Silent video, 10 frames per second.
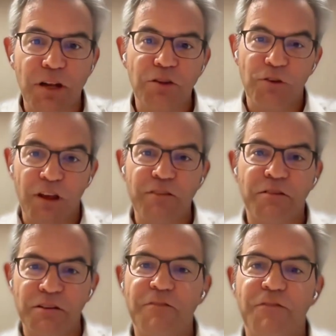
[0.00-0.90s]
went into
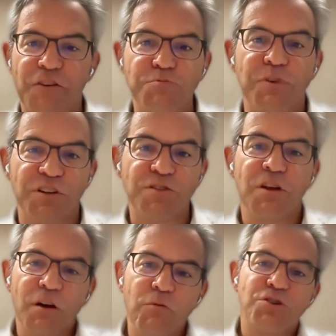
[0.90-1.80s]
healthcare in the first place,
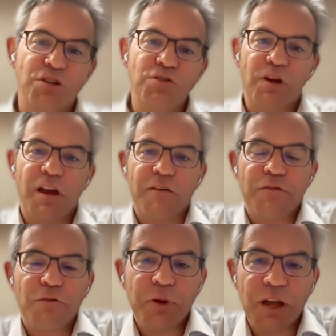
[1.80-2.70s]
which is to care
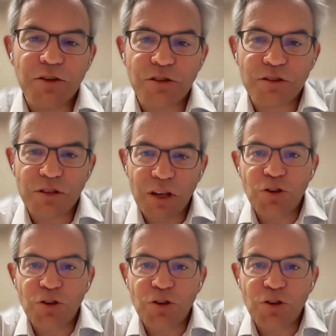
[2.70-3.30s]
for patients.